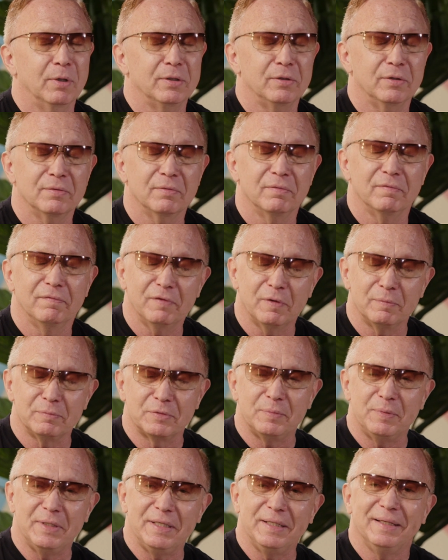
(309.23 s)
want your film
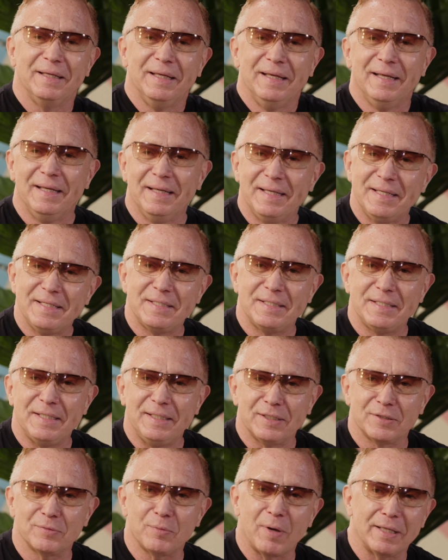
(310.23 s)
to be
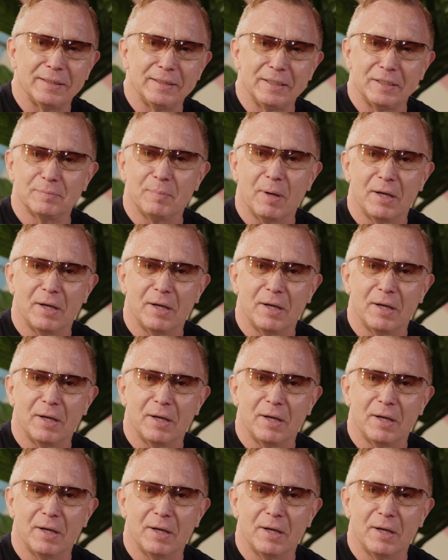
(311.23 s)
seen as widely as